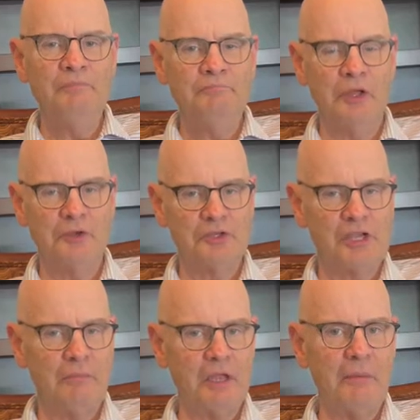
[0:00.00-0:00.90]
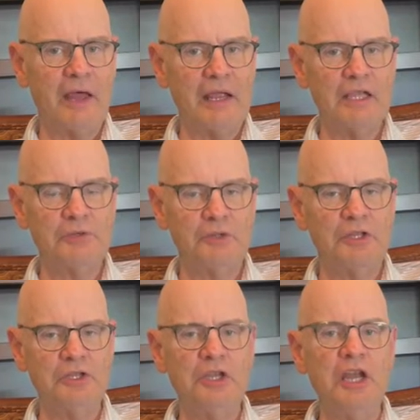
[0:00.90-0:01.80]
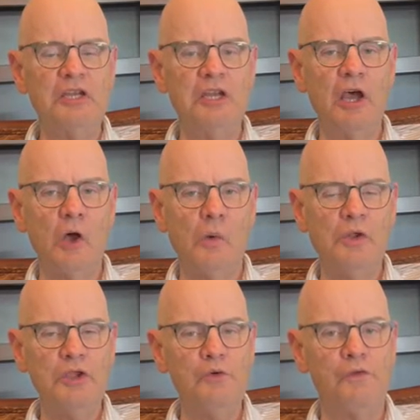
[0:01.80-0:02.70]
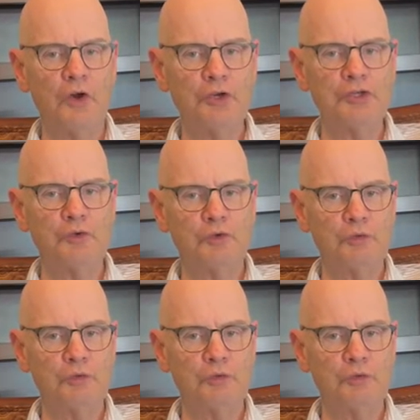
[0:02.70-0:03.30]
But there's something about Ezra that you need to know. When you first